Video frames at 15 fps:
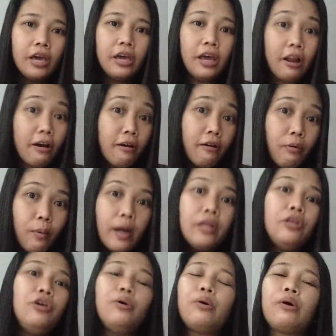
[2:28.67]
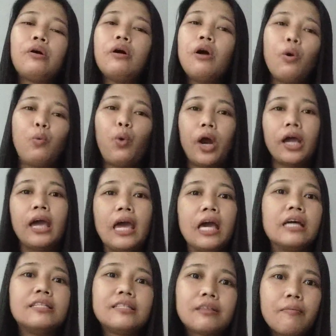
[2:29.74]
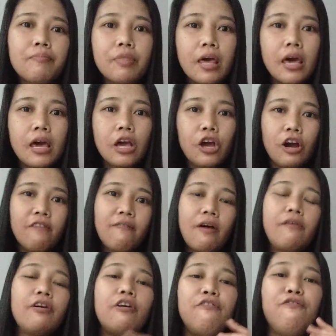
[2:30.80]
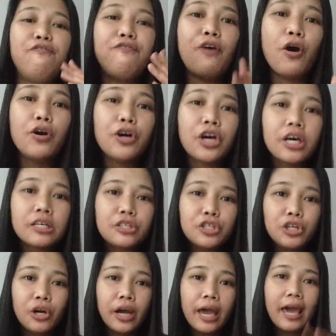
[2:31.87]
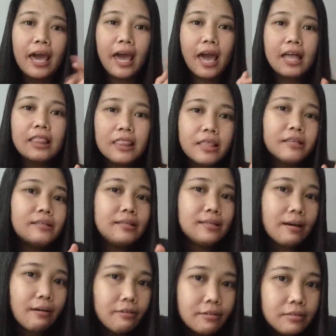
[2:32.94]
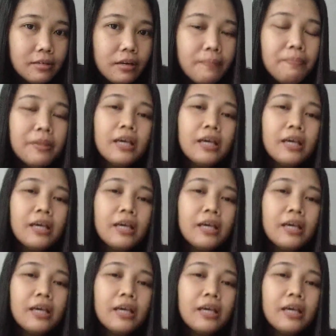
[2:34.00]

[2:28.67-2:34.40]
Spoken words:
When you're working on something, you're very focused, you're in the zone.